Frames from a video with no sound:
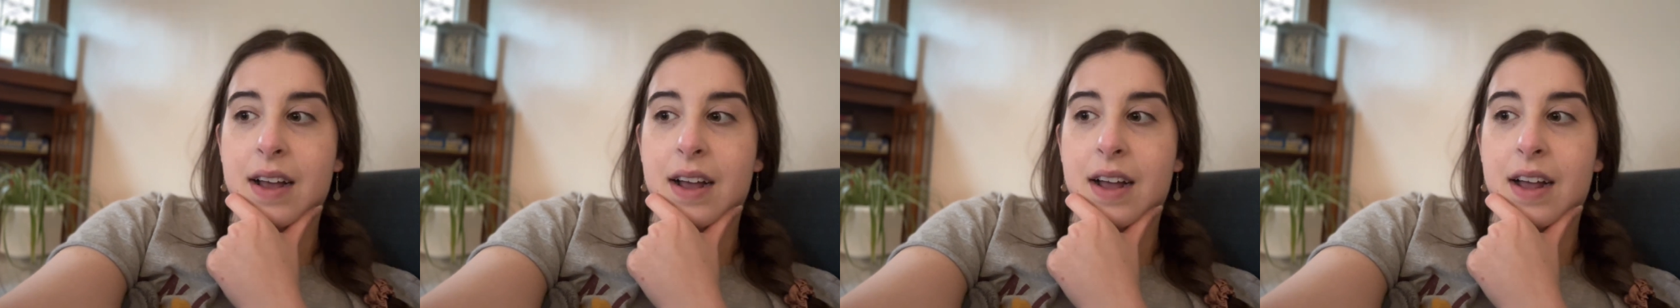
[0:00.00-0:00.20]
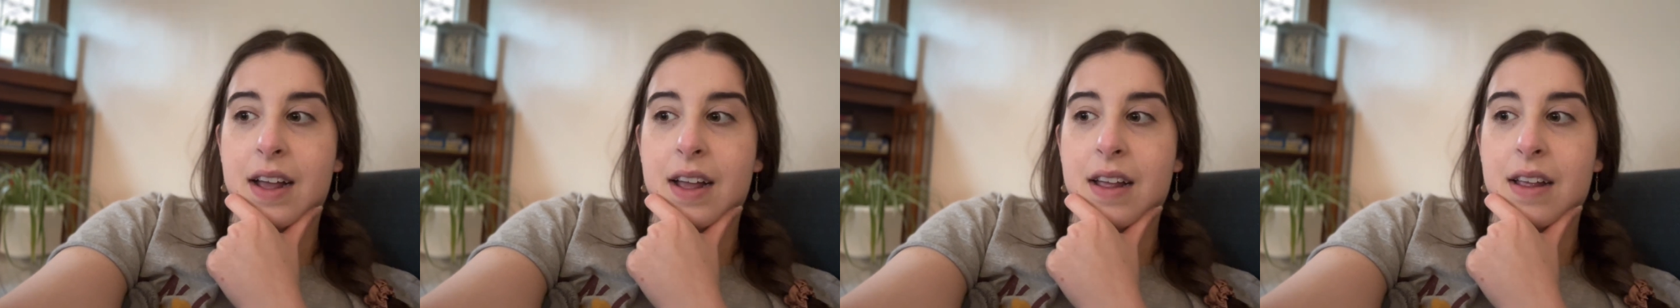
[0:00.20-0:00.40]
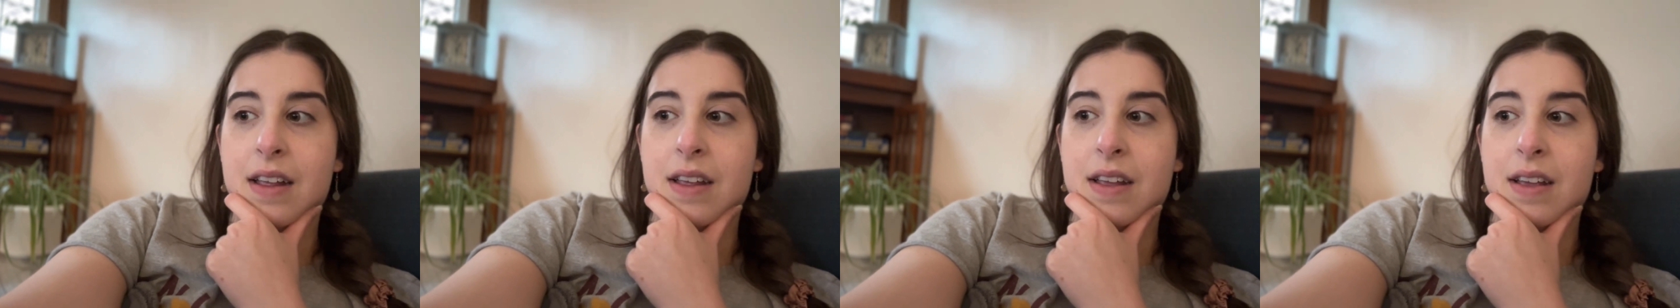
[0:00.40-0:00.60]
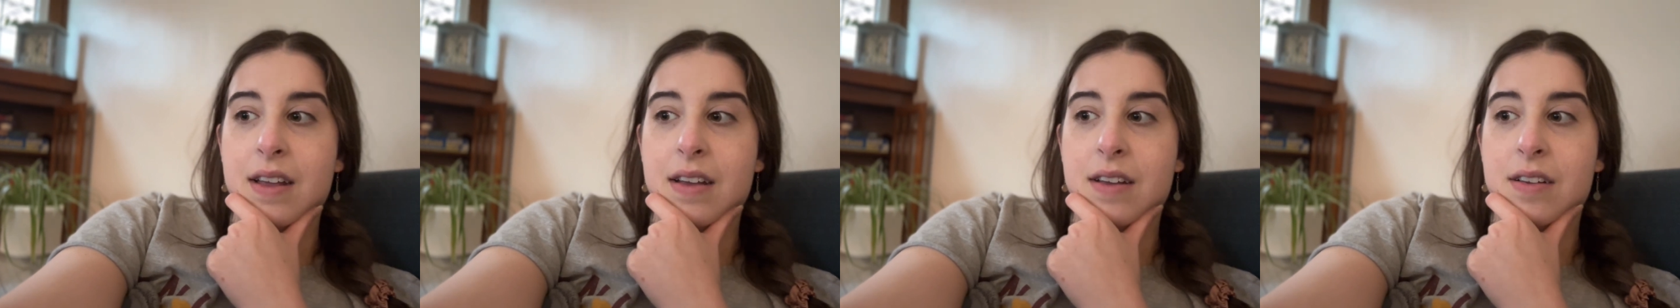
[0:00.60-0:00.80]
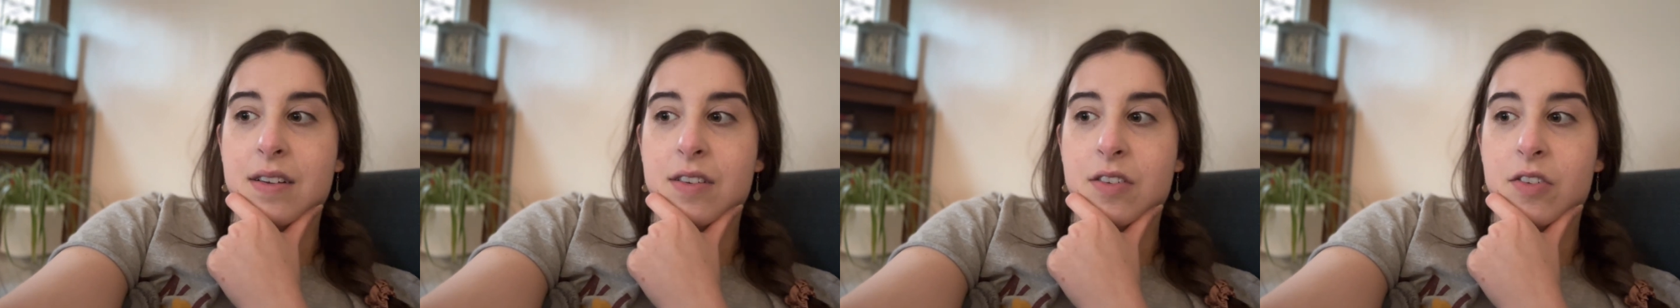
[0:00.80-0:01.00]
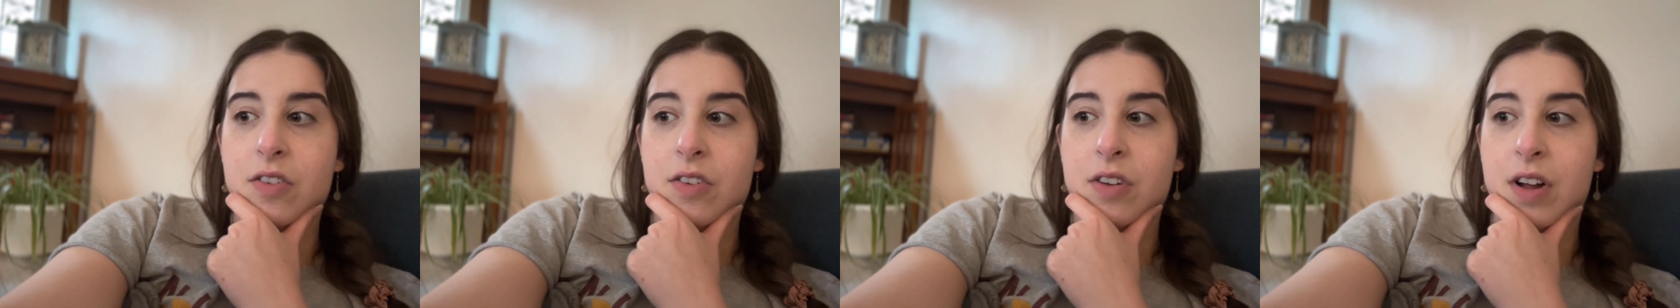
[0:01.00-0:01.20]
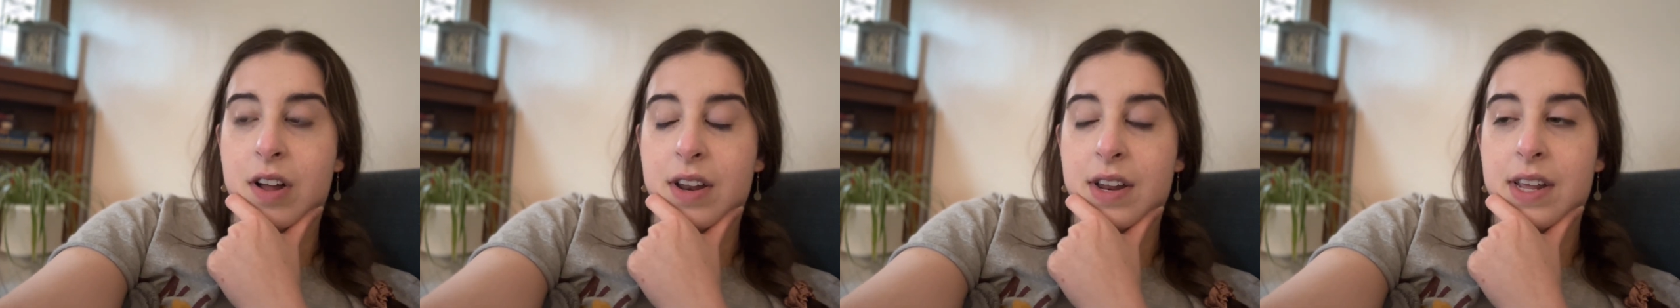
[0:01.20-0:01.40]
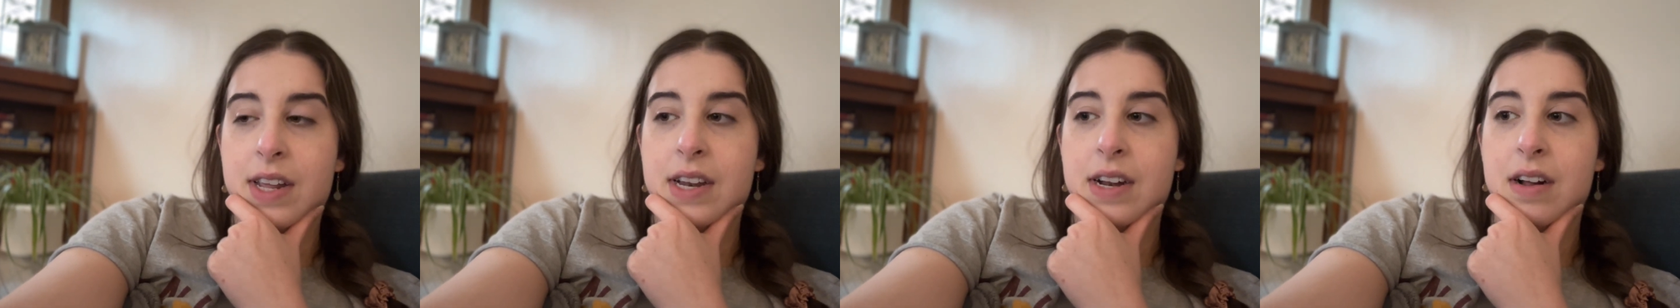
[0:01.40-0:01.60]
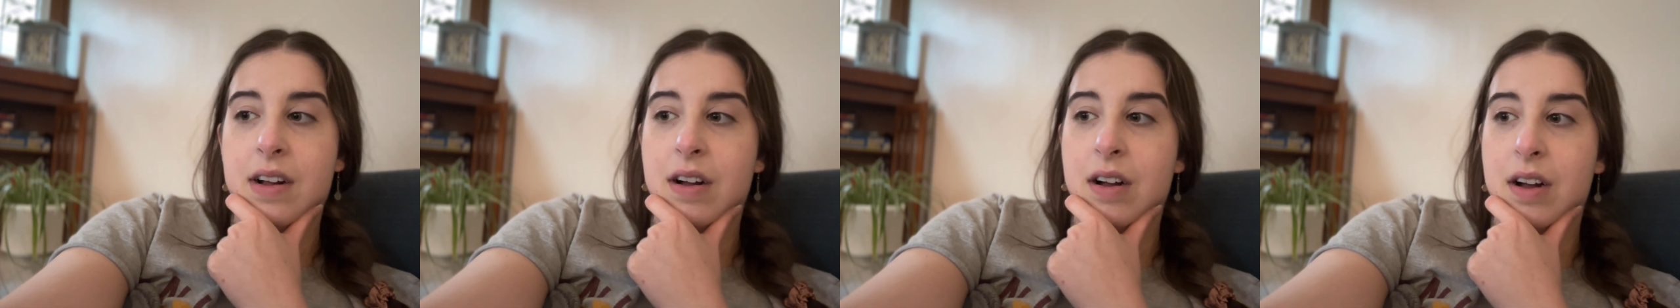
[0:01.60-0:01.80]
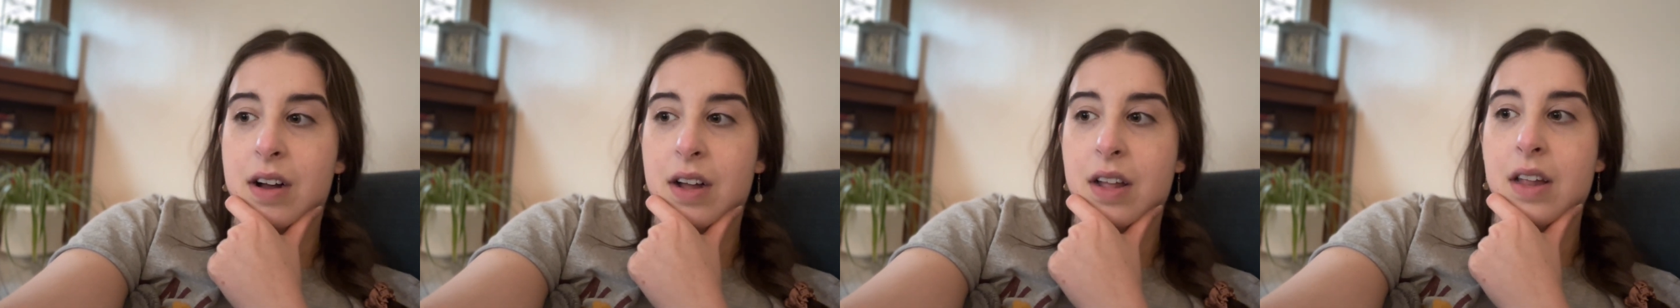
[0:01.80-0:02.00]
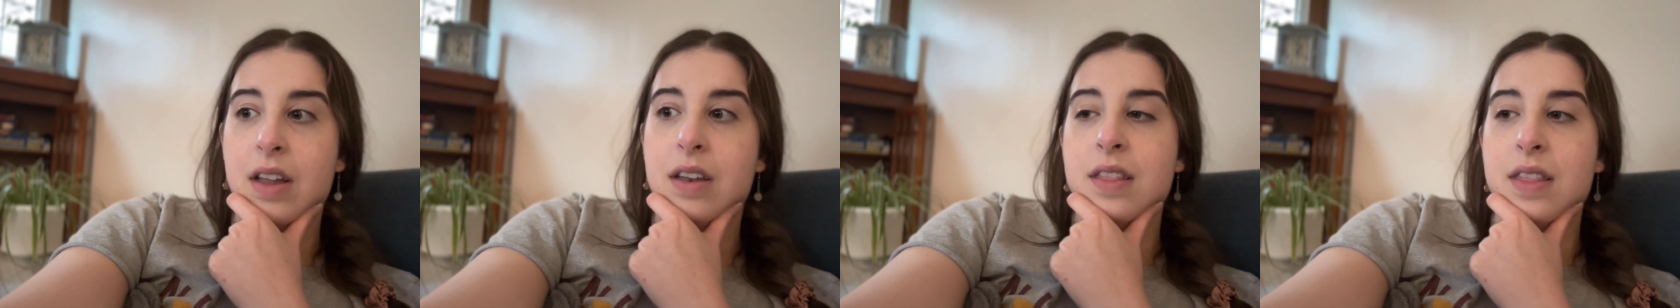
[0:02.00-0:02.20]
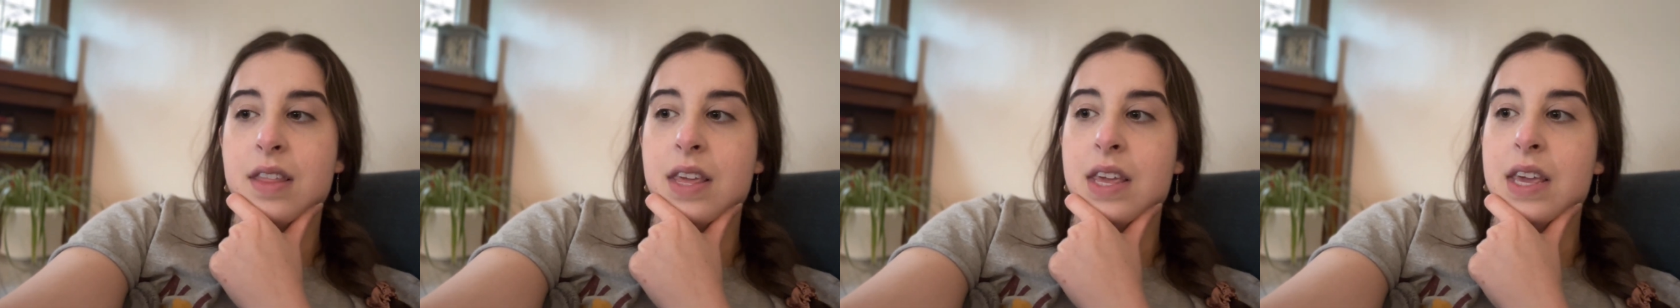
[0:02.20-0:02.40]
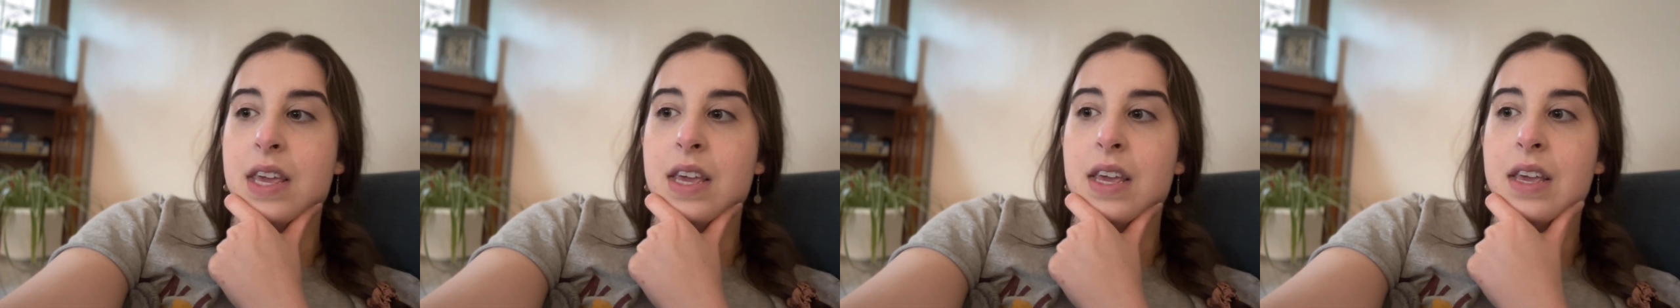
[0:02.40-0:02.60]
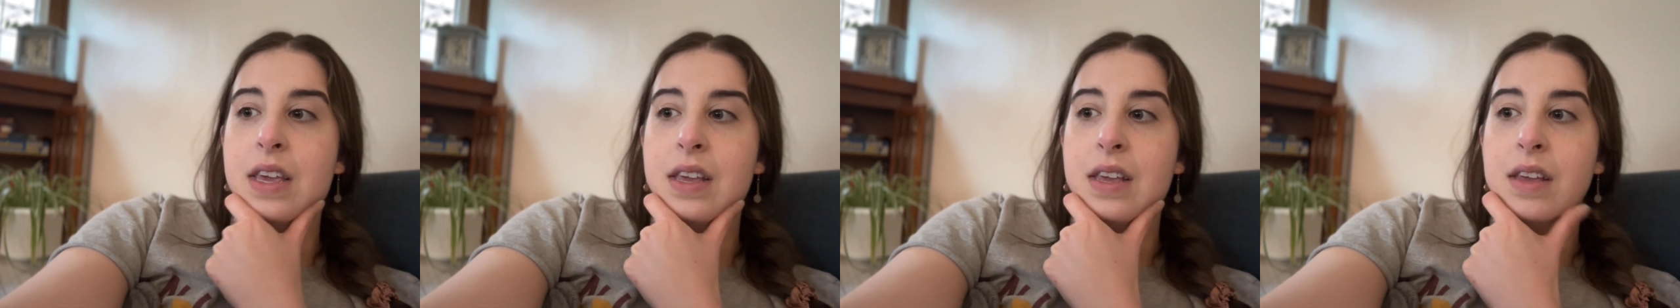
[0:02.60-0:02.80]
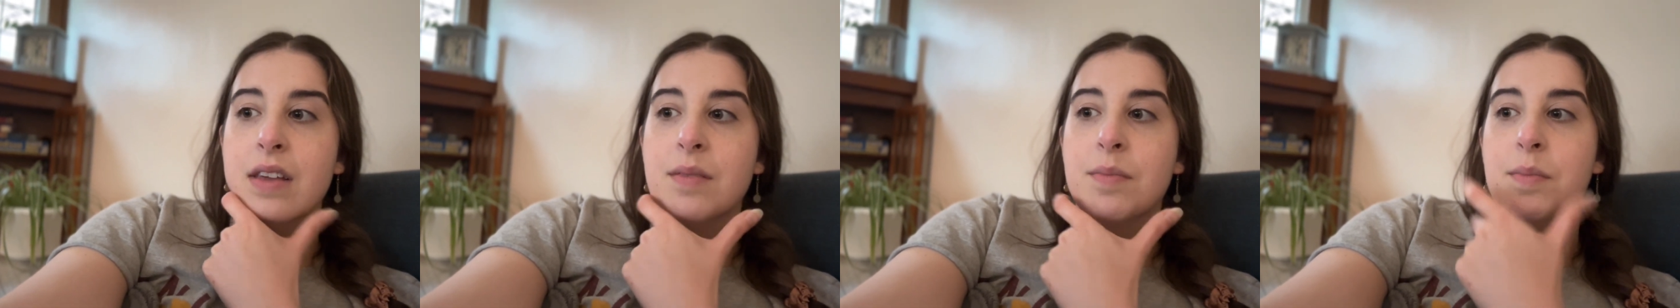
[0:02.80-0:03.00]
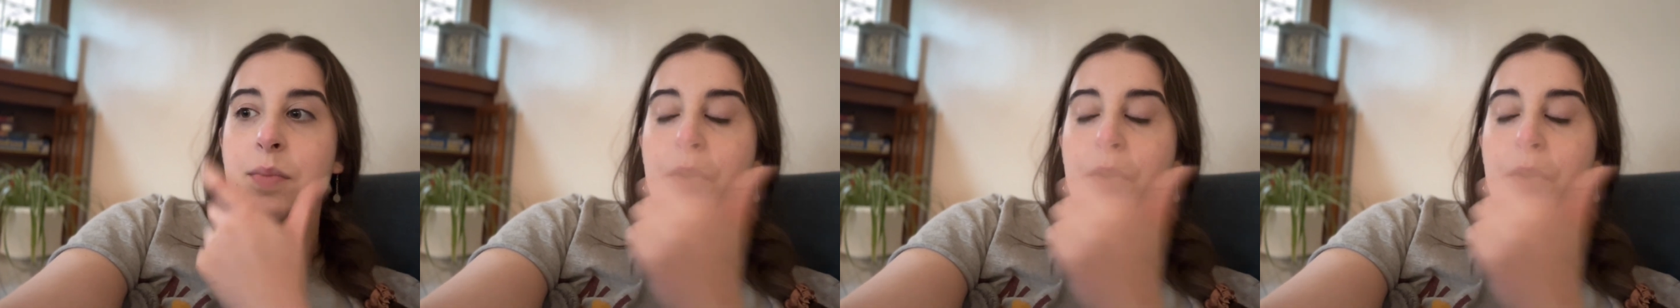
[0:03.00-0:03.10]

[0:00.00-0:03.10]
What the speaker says: I shone it on the